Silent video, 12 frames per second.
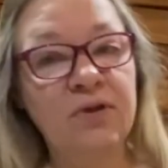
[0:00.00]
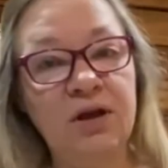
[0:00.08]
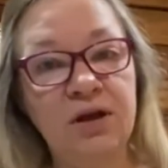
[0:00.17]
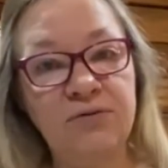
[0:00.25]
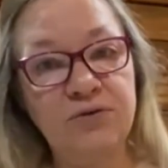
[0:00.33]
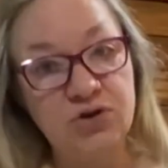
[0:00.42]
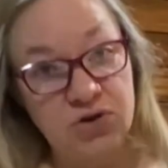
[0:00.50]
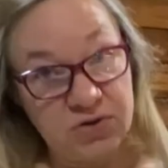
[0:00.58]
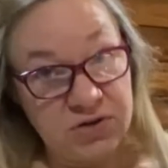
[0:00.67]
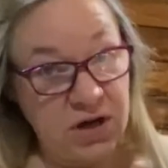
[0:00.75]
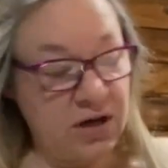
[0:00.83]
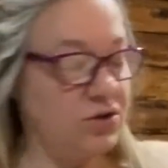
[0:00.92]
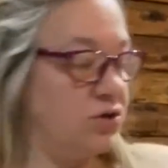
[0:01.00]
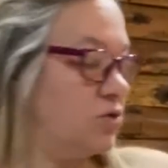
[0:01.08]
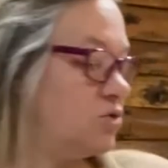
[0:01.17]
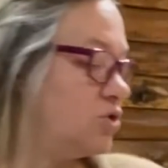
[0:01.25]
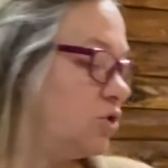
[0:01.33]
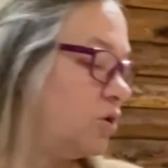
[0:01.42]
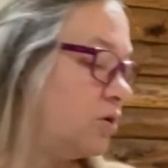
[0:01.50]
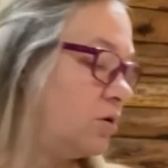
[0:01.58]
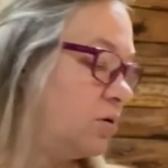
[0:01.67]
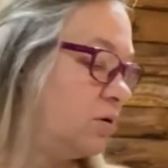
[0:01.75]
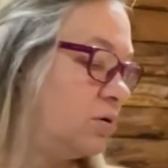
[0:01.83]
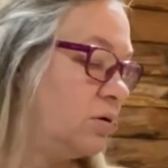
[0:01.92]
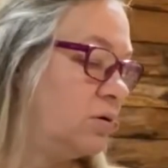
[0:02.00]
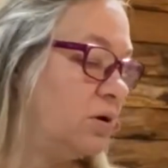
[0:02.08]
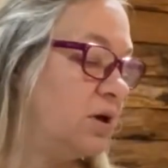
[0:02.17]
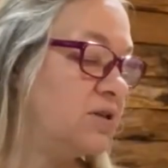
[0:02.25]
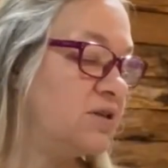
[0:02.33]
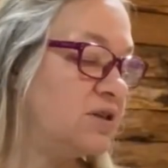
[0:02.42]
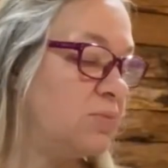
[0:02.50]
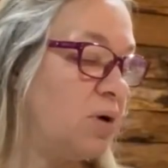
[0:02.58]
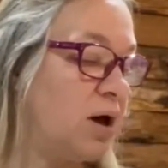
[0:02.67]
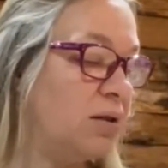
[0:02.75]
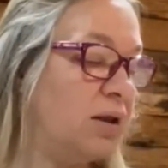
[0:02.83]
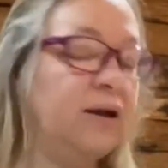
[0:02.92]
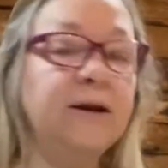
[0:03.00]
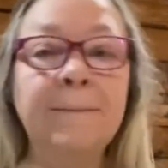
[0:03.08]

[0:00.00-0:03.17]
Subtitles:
if you choose not to use your Instapot lid,